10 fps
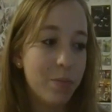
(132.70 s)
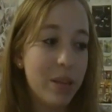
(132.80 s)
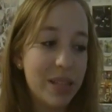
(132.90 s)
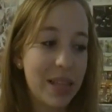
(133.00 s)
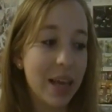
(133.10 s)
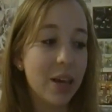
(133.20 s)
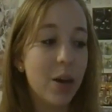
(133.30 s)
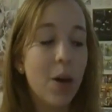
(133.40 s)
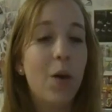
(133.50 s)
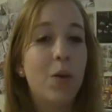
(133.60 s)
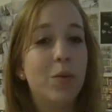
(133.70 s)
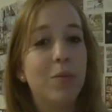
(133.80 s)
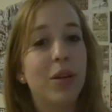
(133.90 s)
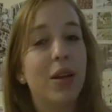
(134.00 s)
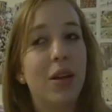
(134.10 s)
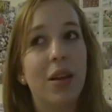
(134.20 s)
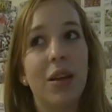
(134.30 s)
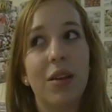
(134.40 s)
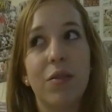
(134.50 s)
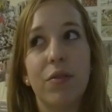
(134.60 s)
missing home
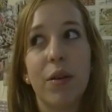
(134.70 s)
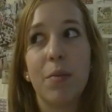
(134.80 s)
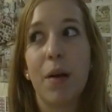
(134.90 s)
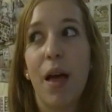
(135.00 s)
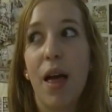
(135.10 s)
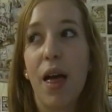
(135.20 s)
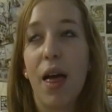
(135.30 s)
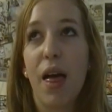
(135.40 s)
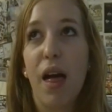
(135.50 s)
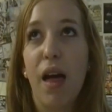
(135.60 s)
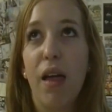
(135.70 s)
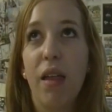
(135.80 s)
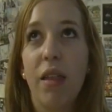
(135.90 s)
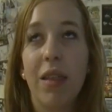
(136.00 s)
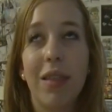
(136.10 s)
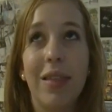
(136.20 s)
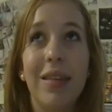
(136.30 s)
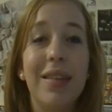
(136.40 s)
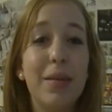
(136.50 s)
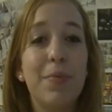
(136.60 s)
from
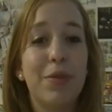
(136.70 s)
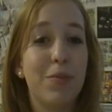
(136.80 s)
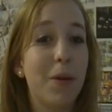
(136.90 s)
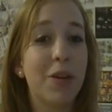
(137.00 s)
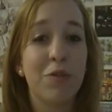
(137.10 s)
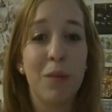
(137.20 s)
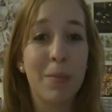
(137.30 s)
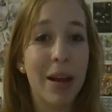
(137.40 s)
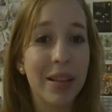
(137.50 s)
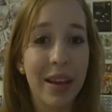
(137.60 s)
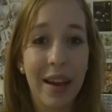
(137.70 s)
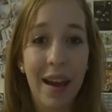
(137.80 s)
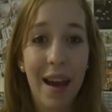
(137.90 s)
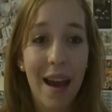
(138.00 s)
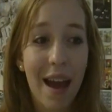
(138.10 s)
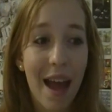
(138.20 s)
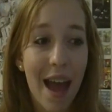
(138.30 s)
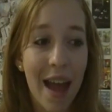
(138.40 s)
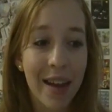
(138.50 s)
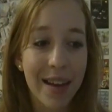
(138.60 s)
the deepest part of my belly,
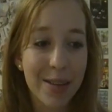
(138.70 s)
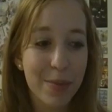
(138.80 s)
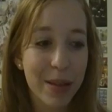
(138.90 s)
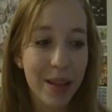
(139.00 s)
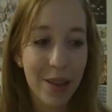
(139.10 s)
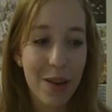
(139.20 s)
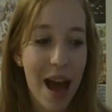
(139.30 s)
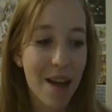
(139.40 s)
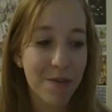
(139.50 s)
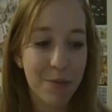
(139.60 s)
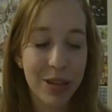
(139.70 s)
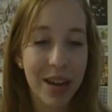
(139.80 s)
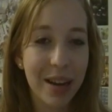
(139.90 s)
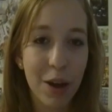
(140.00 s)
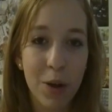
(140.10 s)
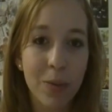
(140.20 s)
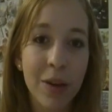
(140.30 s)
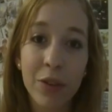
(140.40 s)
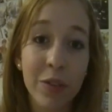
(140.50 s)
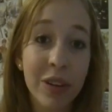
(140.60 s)
and I spend the other half pretending home
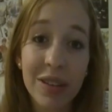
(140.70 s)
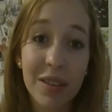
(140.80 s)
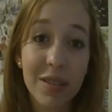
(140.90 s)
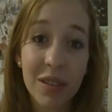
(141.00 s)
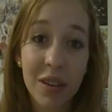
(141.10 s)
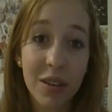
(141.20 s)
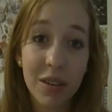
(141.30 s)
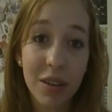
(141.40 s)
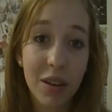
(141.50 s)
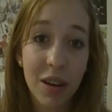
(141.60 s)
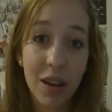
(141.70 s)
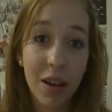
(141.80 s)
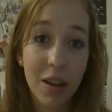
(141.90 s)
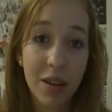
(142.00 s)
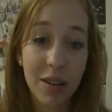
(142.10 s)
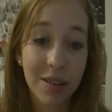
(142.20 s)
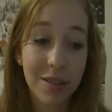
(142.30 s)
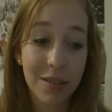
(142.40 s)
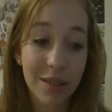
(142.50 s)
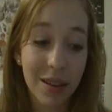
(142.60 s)
never even existed.
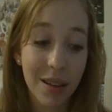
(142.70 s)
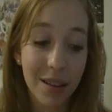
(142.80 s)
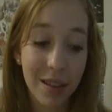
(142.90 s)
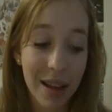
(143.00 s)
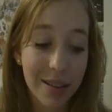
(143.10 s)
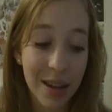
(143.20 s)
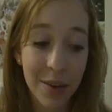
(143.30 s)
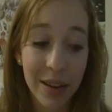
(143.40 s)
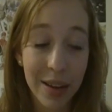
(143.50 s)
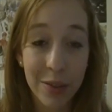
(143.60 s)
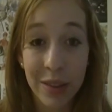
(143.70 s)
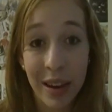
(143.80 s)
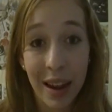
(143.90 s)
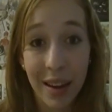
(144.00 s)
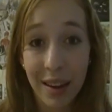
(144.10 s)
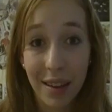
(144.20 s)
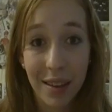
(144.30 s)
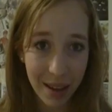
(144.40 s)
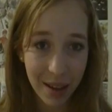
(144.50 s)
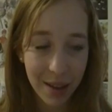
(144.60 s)
Because that's how I get through the day.
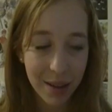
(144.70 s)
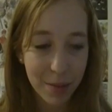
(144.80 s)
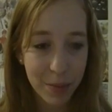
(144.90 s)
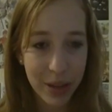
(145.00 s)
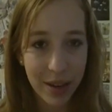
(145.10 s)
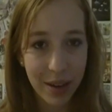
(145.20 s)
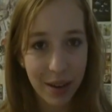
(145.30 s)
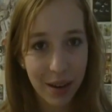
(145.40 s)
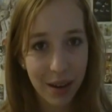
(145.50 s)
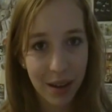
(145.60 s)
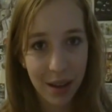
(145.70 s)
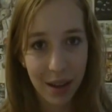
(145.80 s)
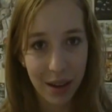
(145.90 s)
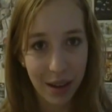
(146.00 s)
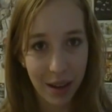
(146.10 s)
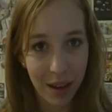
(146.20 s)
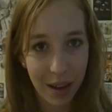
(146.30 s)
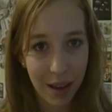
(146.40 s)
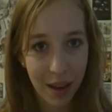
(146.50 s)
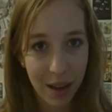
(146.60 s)
But, honey,
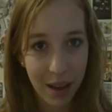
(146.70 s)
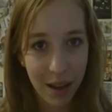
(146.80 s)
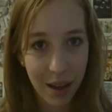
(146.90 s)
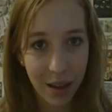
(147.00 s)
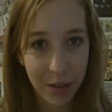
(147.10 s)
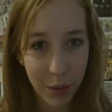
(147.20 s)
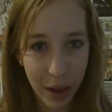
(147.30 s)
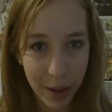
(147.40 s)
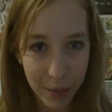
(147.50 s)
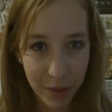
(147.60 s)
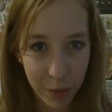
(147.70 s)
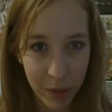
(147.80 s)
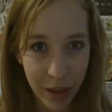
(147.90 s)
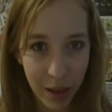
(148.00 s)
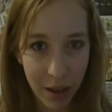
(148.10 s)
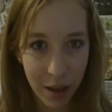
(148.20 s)
it's okay to miss me.